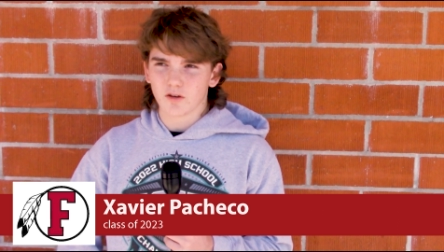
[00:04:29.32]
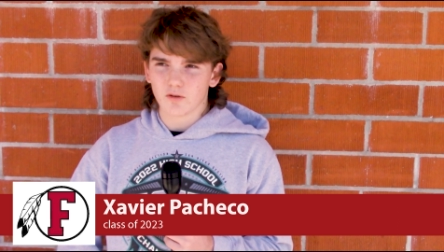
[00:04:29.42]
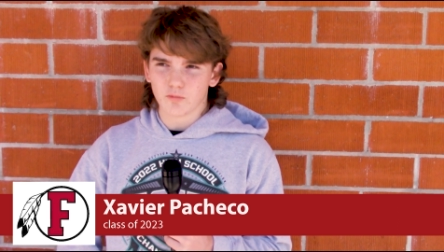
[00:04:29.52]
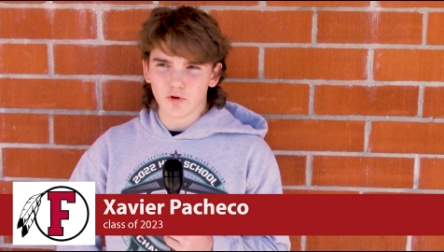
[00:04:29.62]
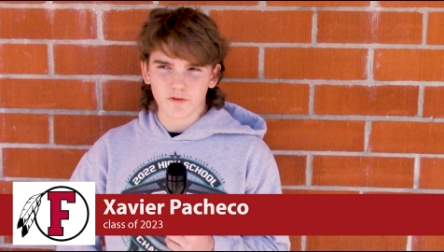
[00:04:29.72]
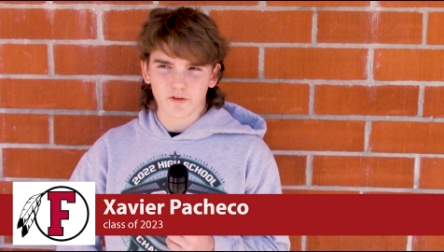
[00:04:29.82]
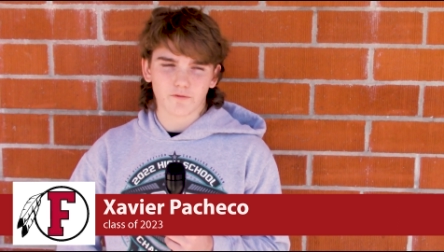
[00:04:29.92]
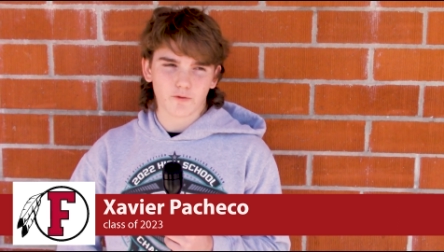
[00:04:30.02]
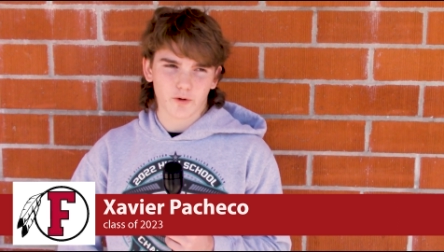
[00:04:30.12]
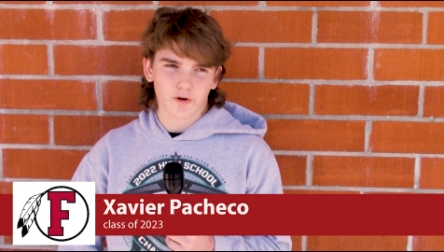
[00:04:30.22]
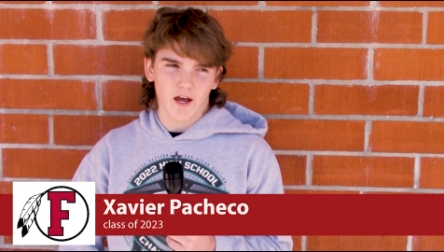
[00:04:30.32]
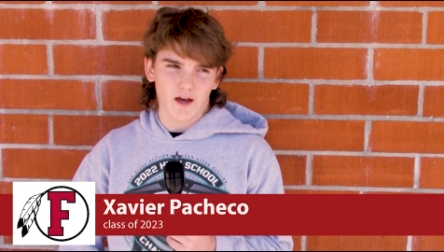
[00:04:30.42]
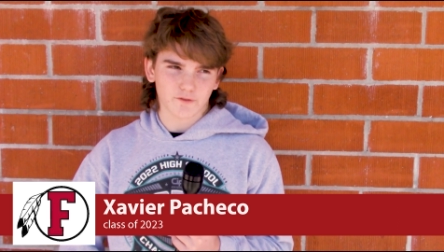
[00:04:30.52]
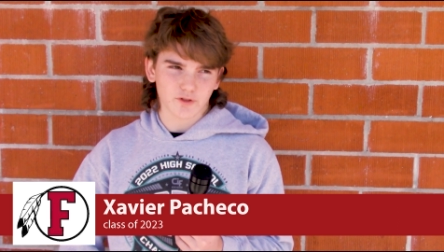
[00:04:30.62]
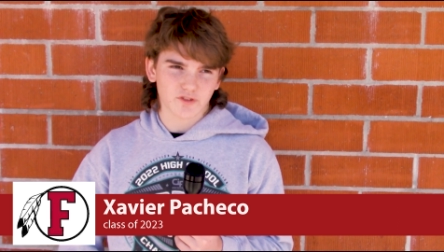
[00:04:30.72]
moving forward
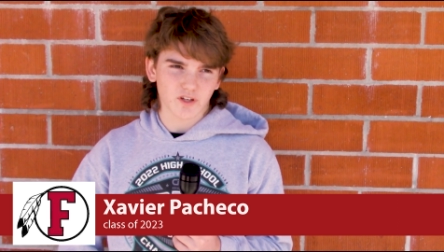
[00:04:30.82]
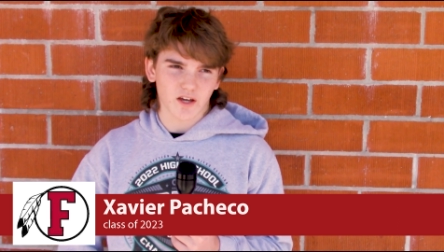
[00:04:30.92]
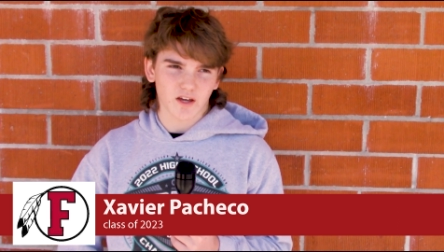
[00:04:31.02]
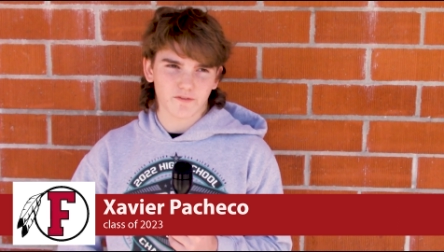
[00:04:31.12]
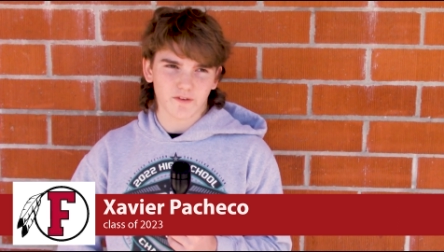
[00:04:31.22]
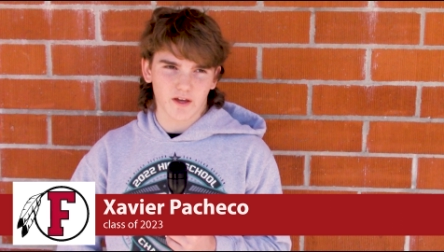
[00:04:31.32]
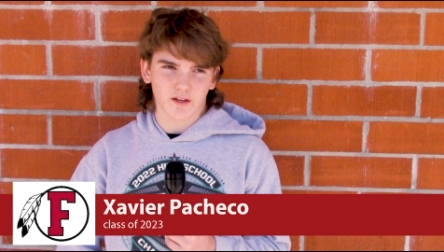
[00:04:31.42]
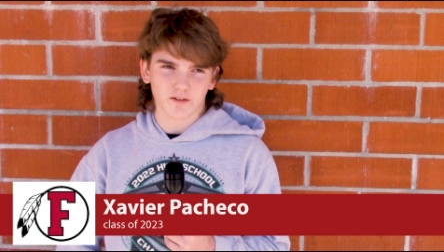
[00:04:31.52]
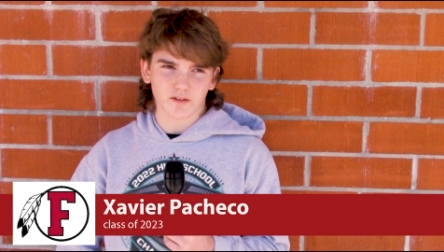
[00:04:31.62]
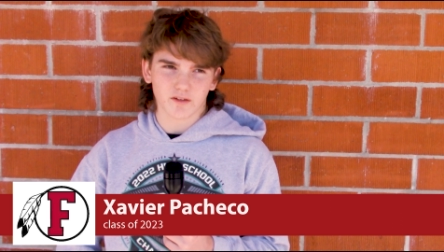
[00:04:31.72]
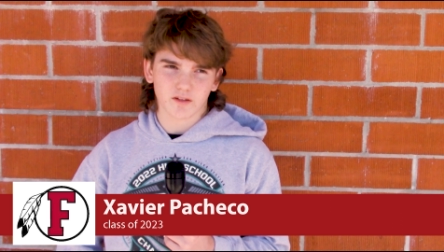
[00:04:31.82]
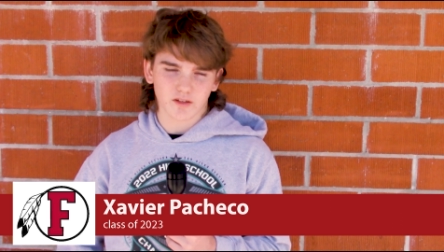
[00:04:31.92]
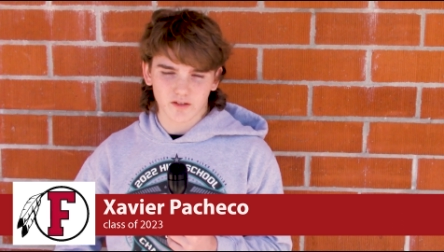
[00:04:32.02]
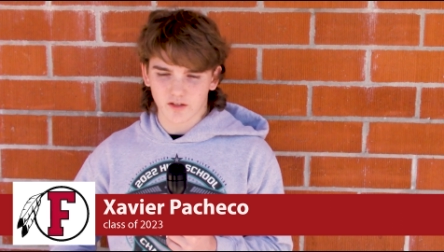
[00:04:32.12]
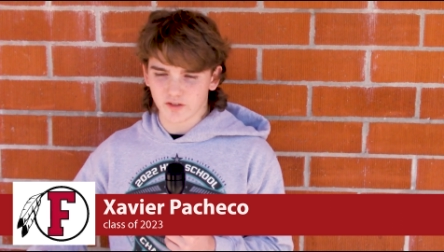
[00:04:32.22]
after CIF and
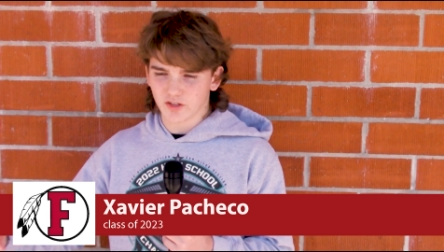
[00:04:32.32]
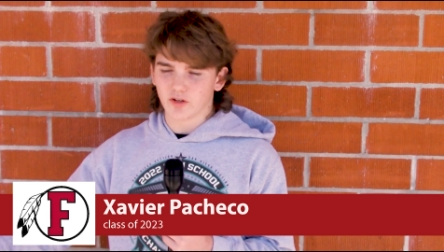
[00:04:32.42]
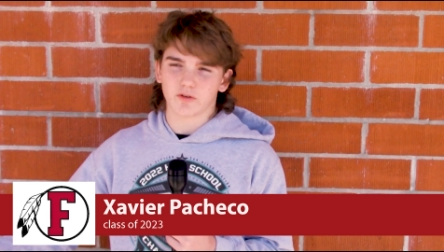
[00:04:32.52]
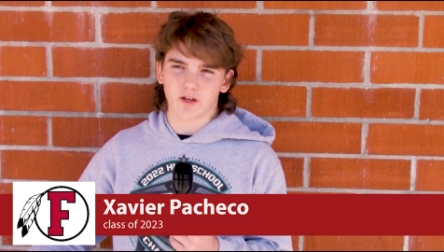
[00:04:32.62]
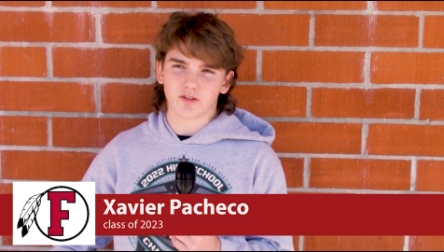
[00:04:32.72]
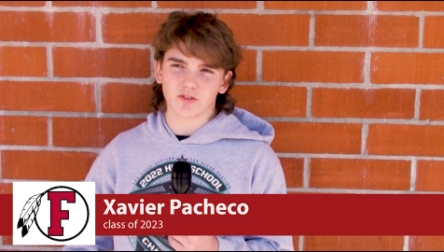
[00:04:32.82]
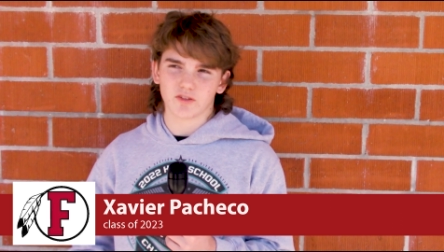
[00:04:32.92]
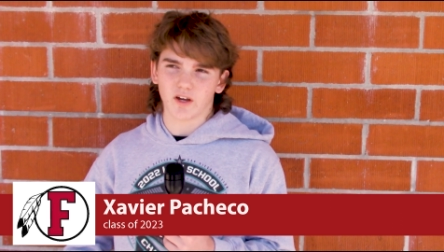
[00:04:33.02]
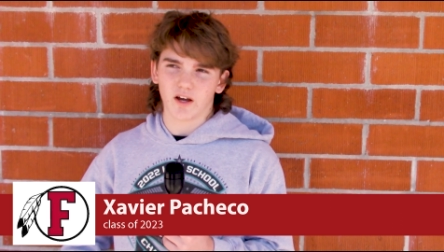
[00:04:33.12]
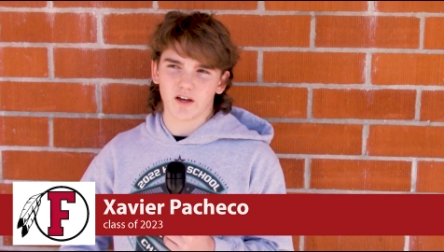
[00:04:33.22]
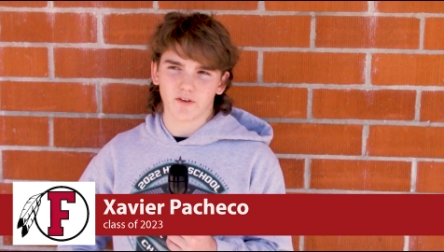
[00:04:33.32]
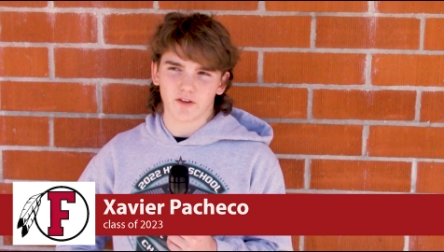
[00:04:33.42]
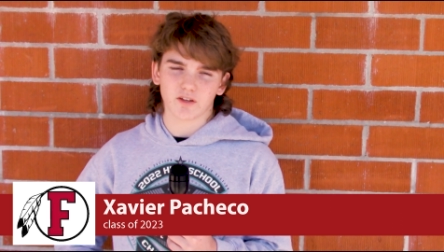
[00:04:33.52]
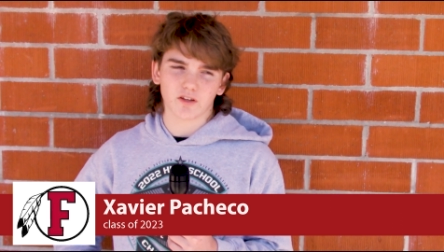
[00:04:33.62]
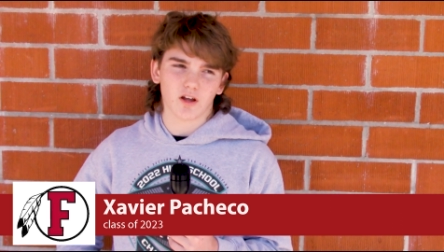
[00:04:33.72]
uh, continuing into CIF, I
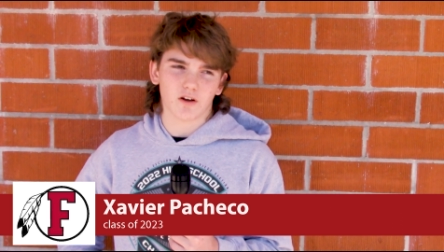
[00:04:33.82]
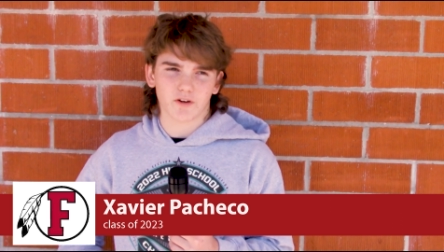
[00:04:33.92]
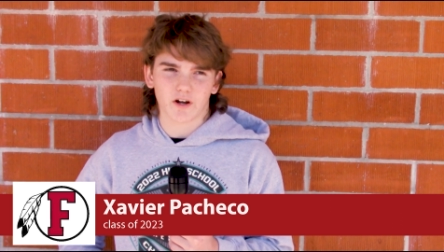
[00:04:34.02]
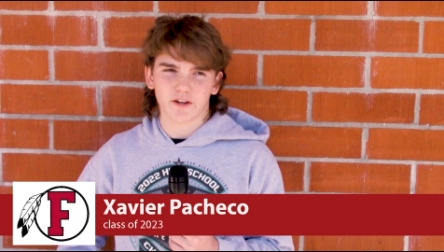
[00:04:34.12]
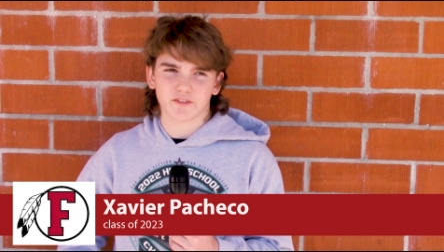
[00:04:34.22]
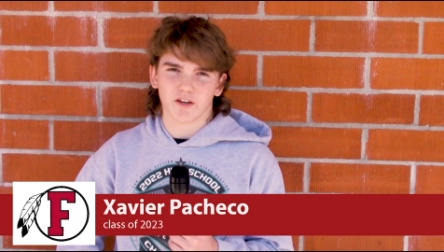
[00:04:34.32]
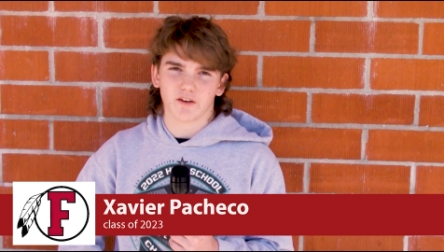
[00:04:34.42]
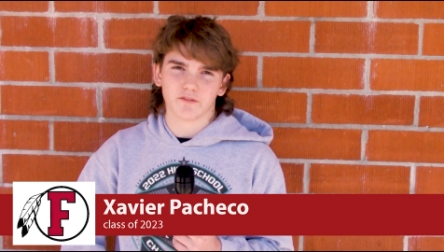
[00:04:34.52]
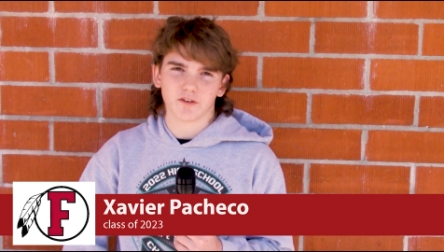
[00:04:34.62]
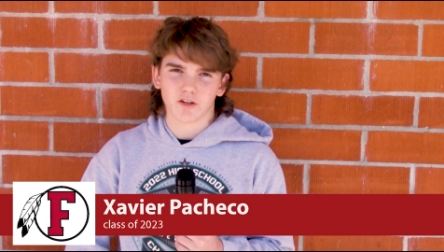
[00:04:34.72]
think a lot of our guys have